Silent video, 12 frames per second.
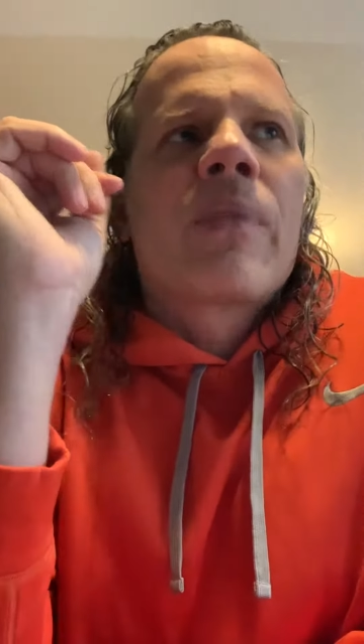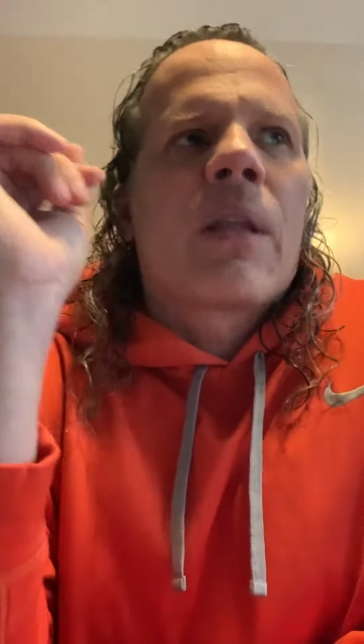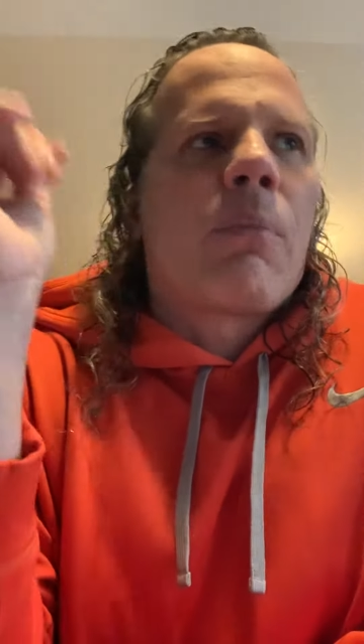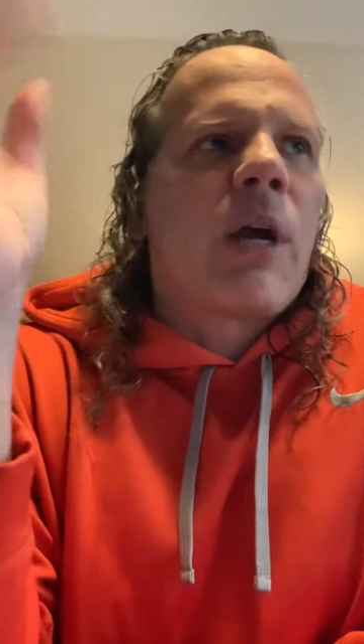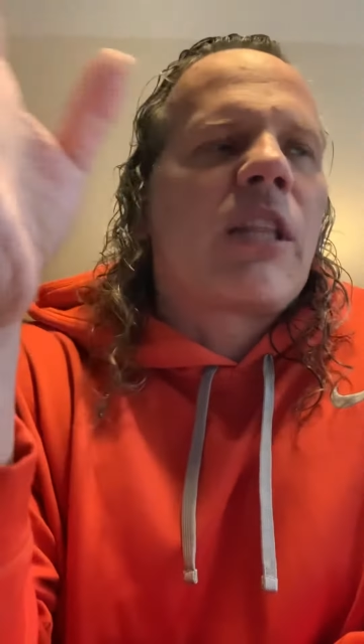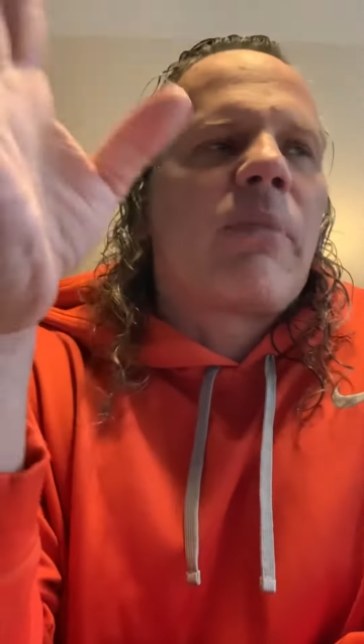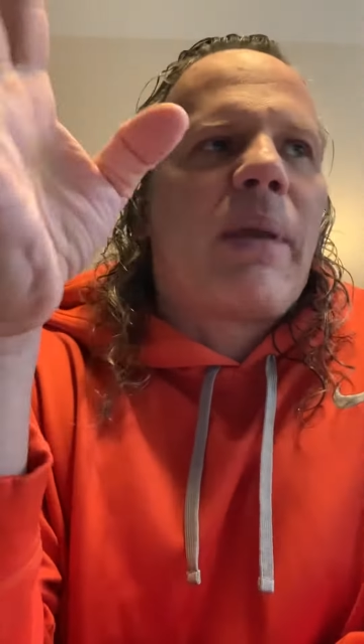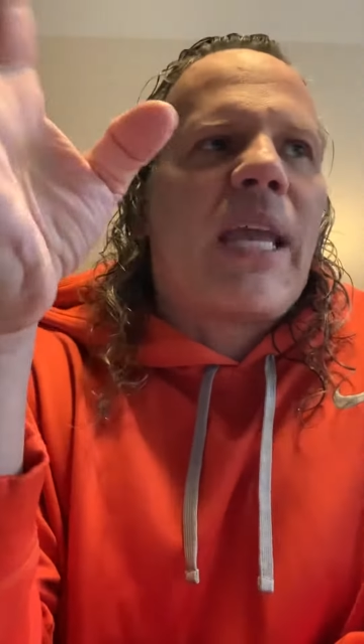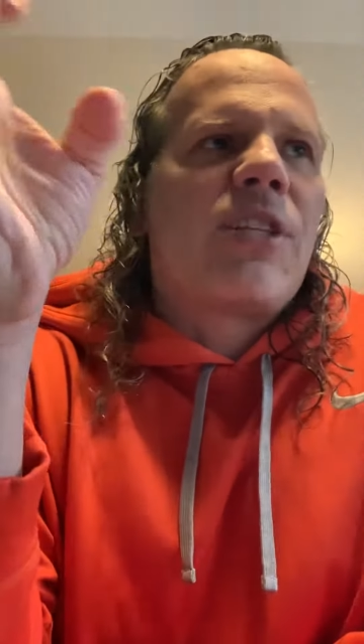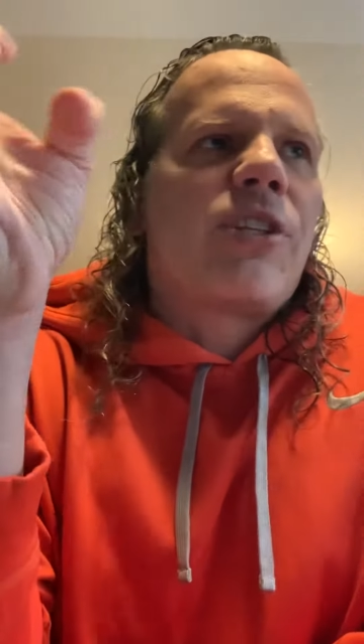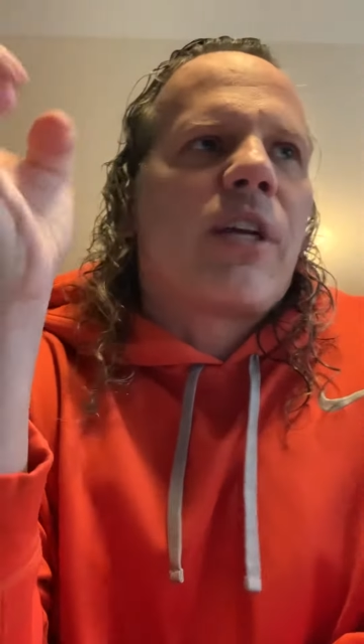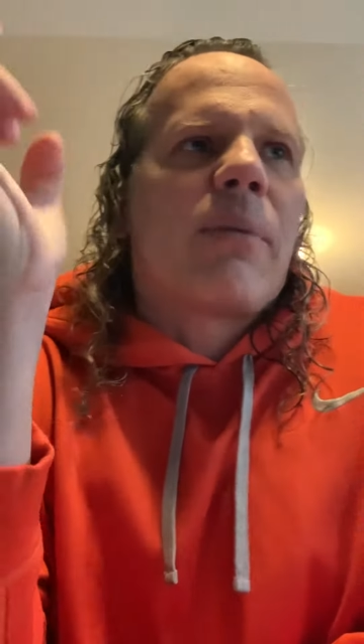mark the
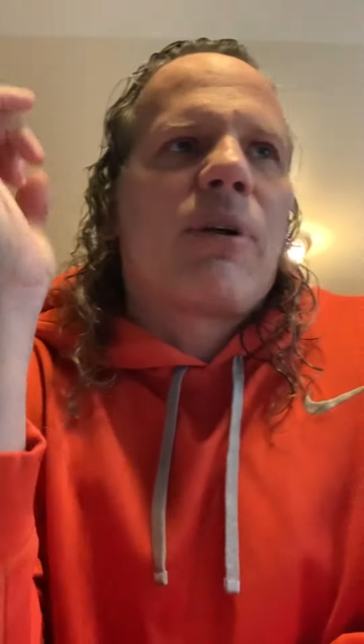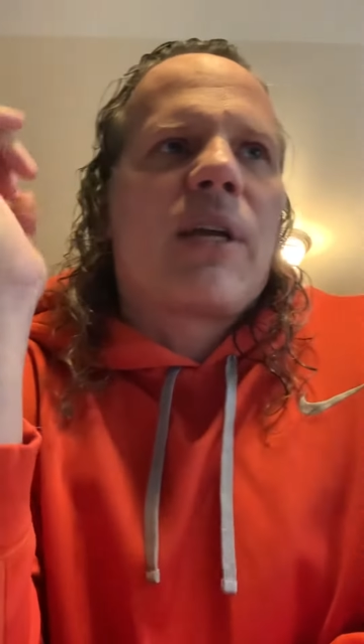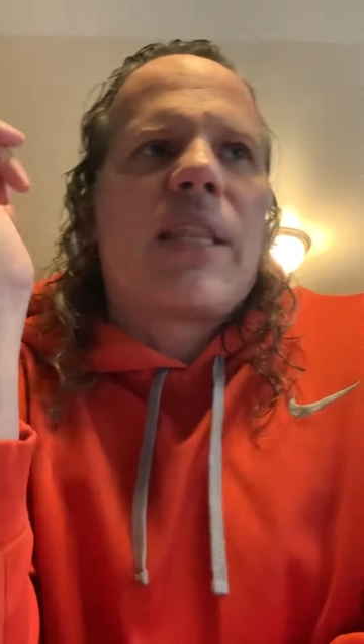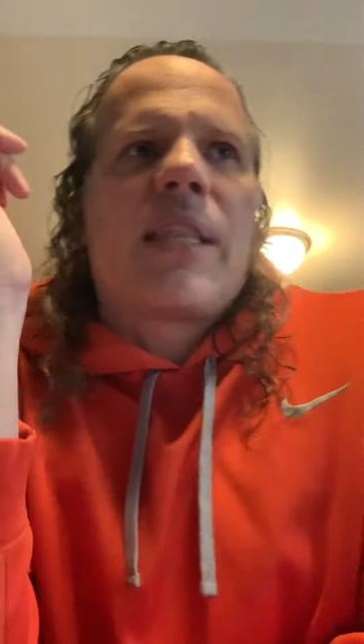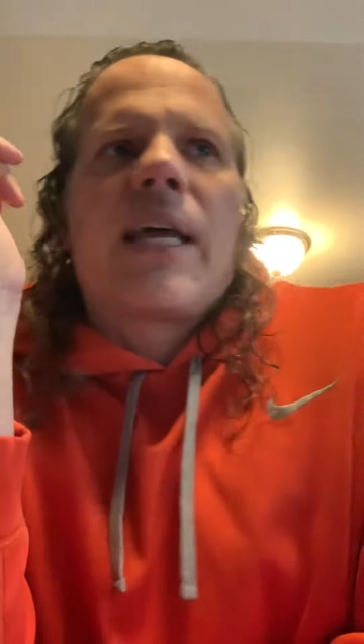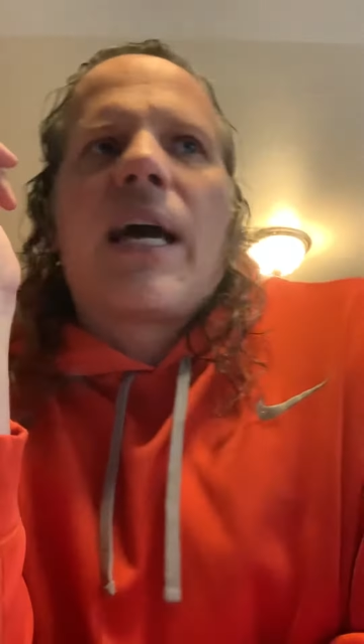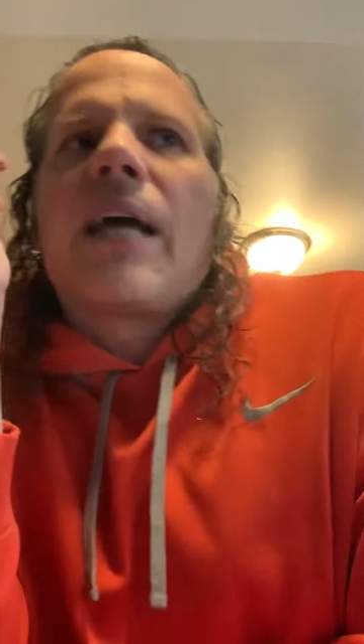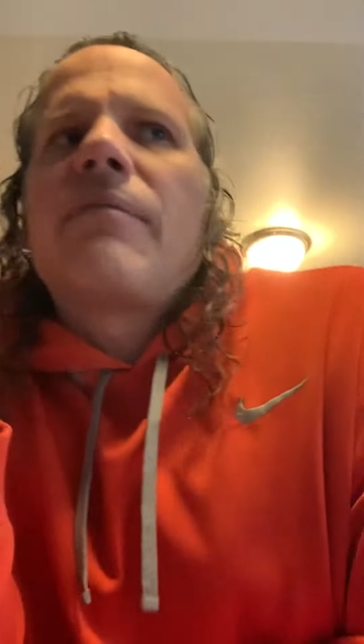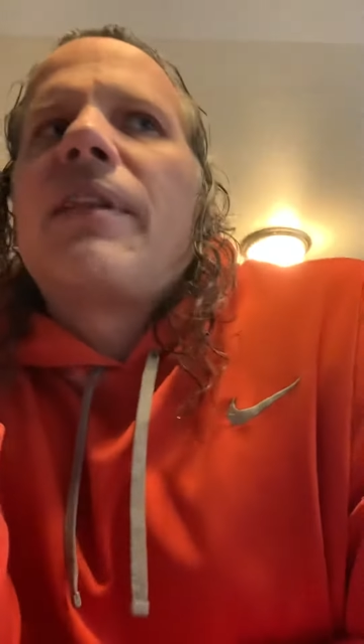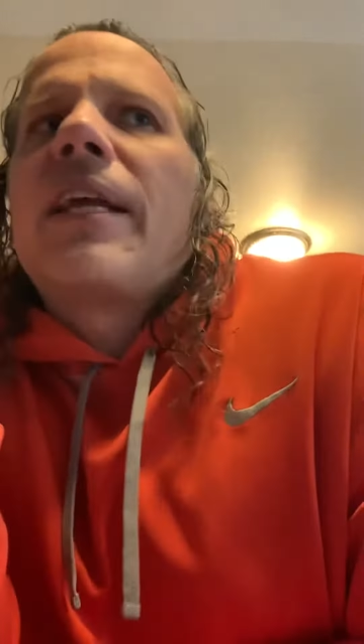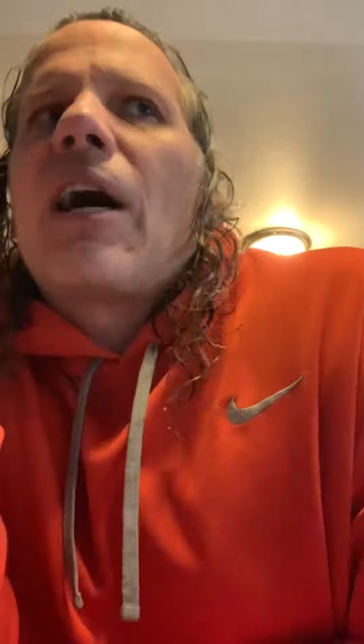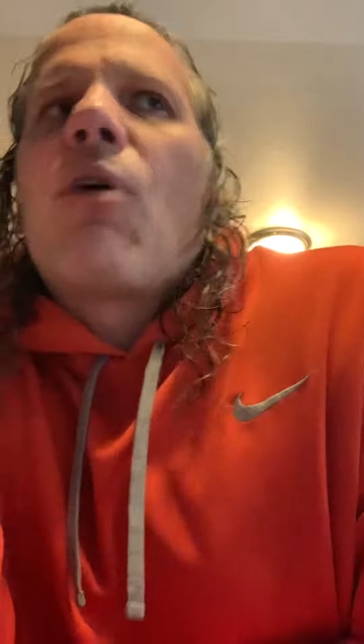page number, and
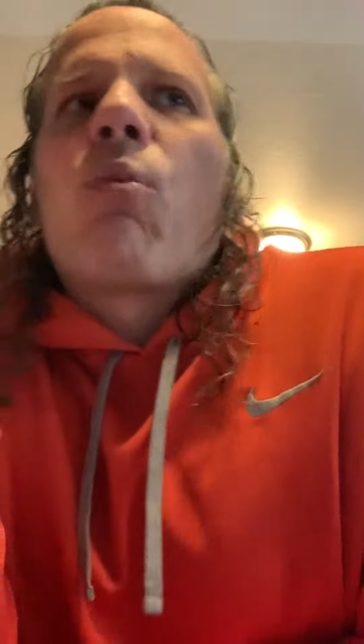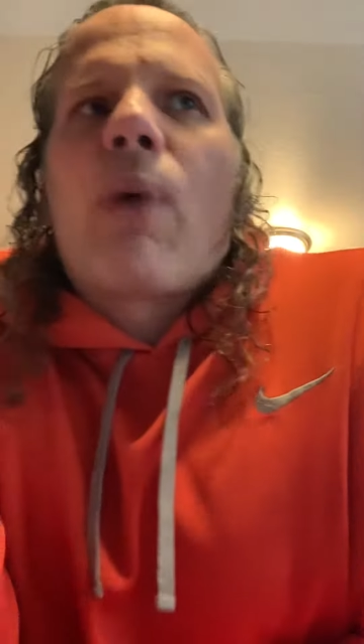then I'll